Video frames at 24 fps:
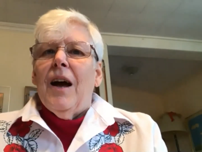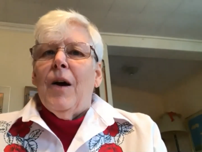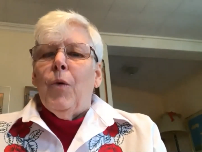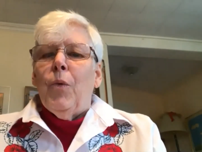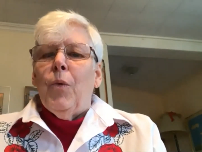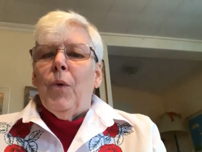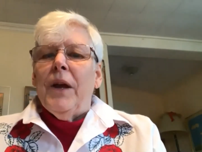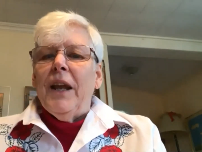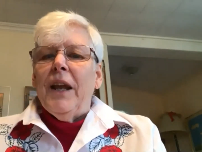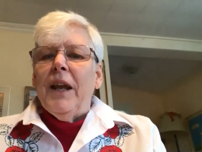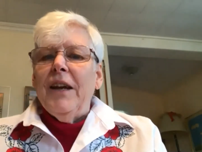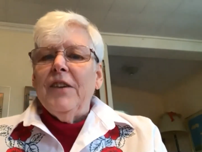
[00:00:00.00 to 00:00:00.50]

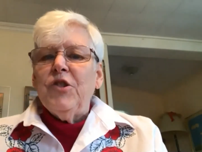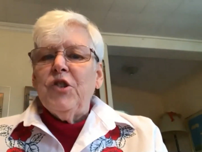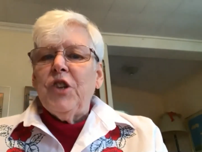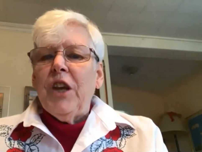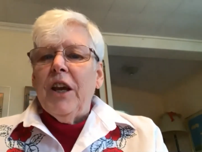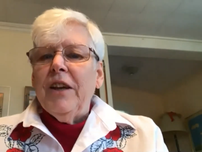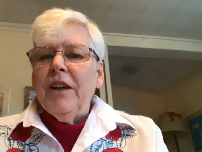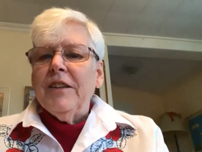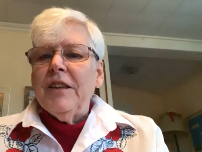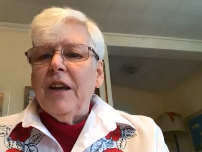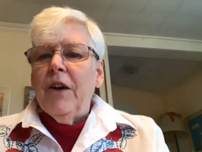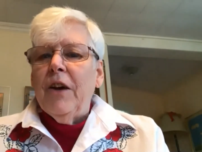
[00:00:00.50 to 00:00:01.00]
When I
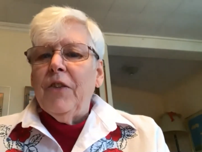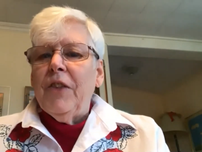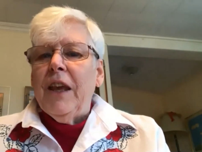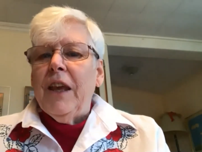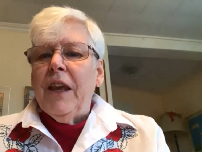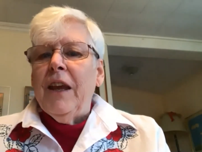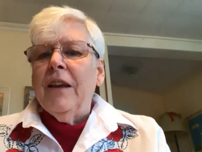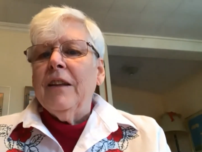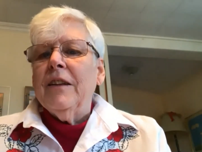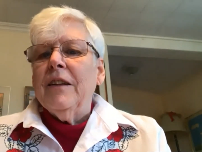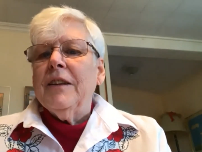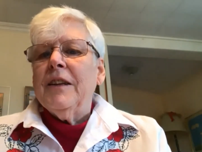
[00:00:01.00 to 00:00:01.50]
checked out the
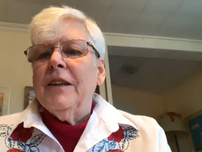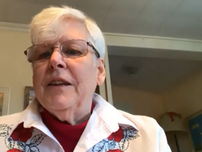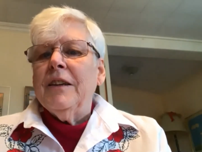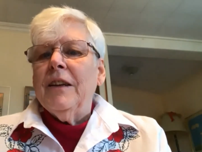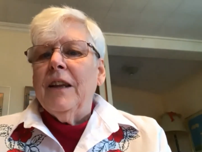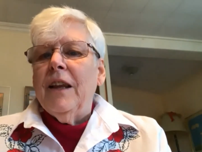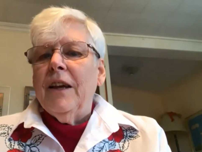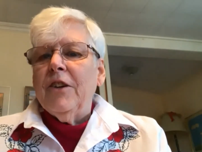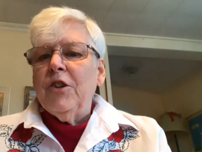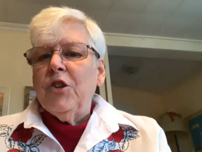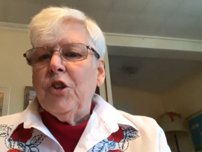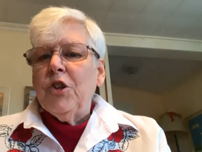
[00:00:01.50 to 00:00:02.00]
Anglican
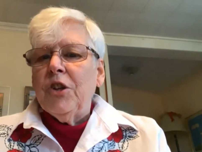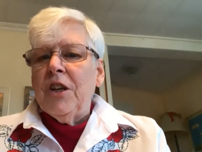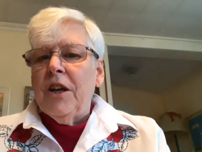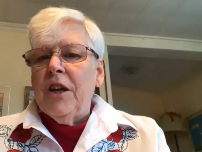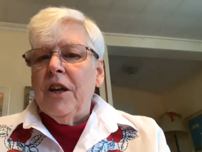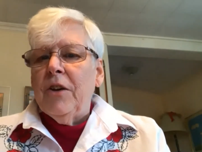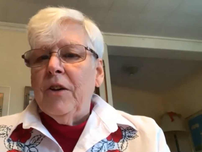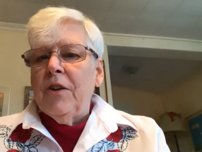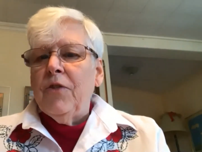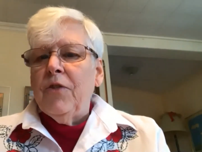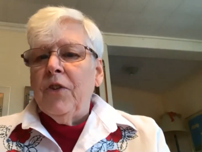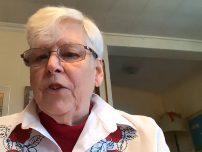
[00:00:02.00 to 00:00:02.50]

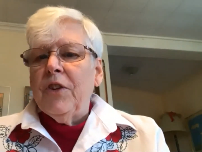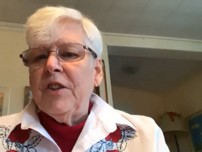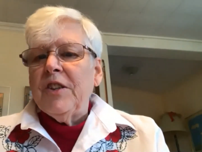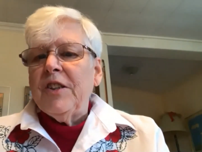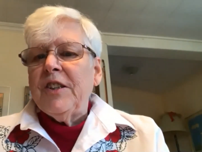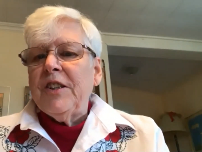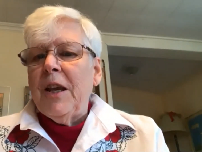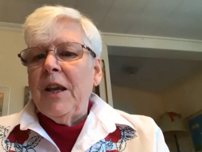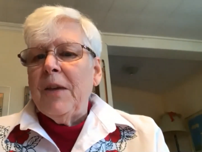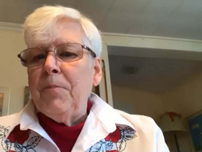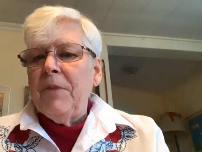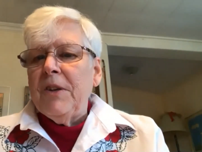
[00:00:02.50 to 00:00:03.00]
lectionary for
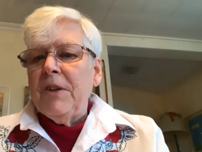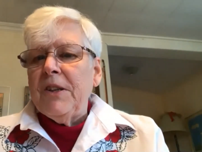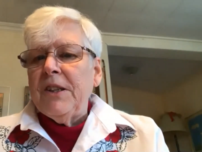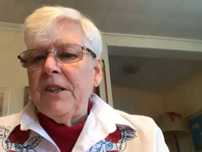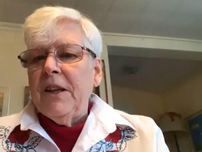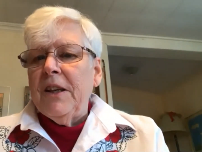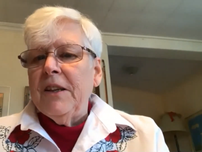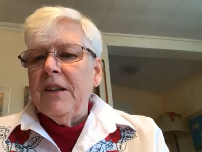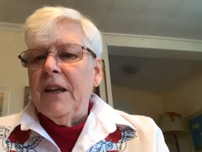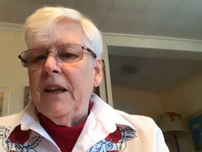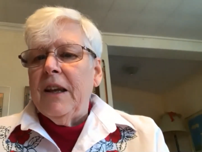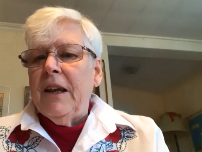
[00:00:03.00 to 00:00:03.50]
this
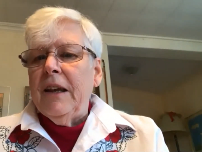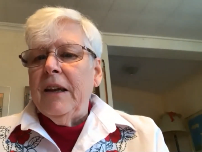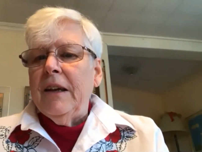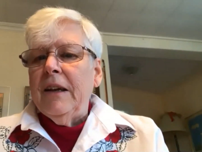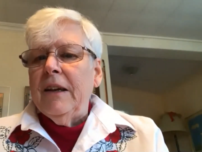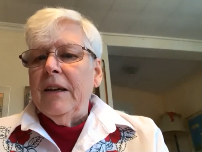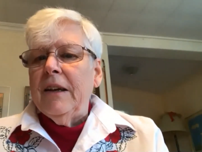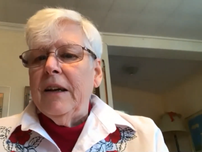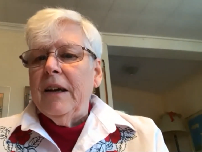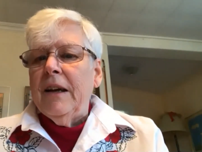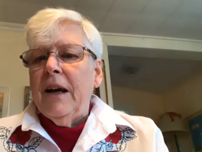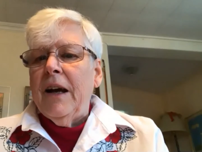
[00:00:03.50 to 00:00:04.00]
Sunday,
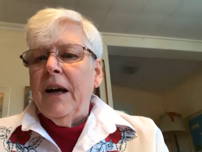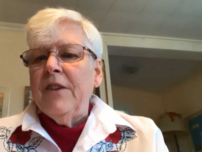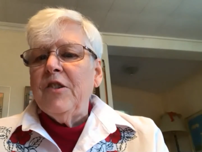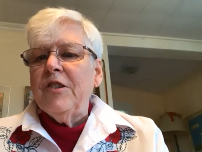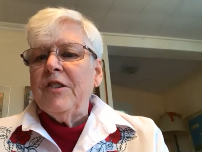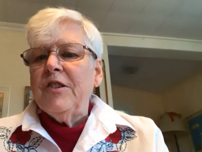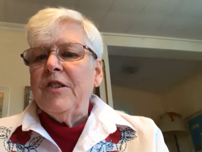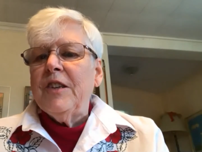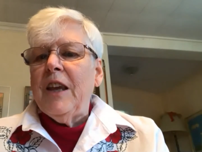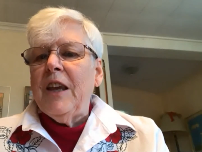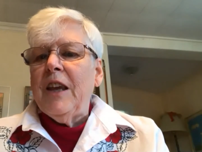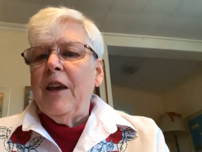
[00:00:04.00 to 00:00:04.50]
I
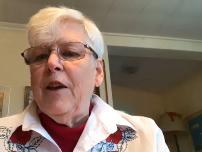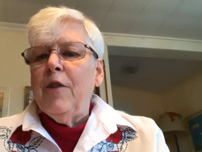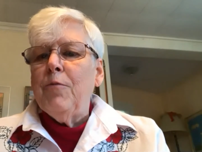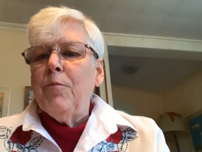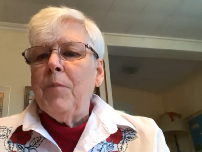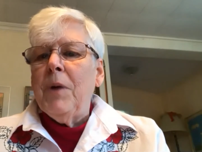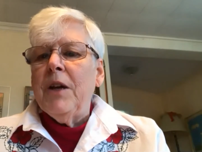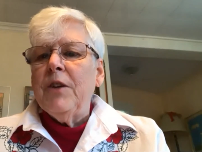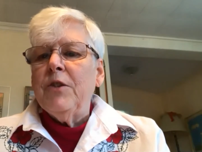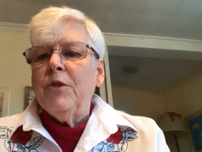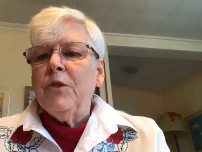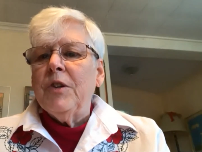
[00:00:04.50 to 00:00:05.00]
just gave
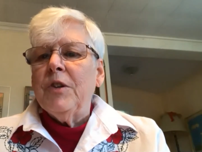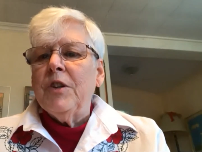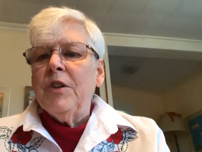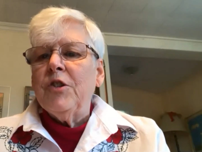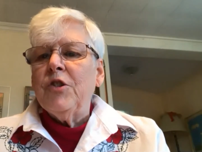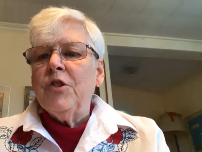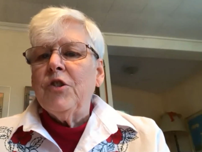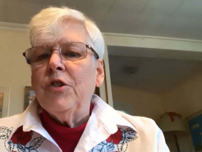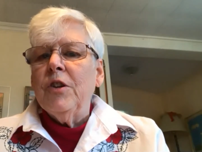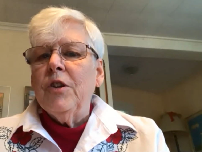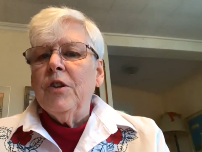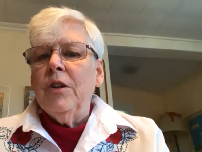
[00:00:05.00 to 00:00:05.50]
my
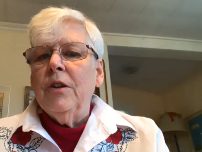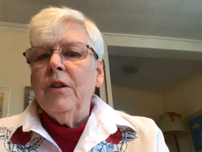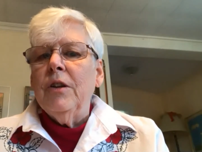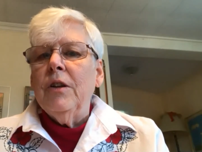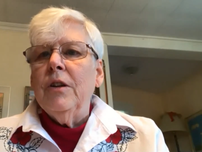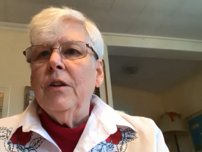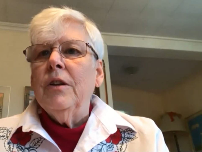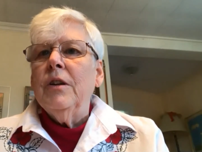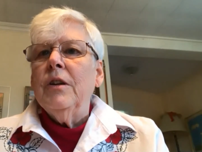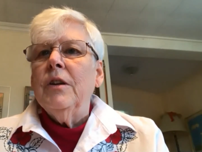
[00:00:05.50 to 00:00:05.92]
traditional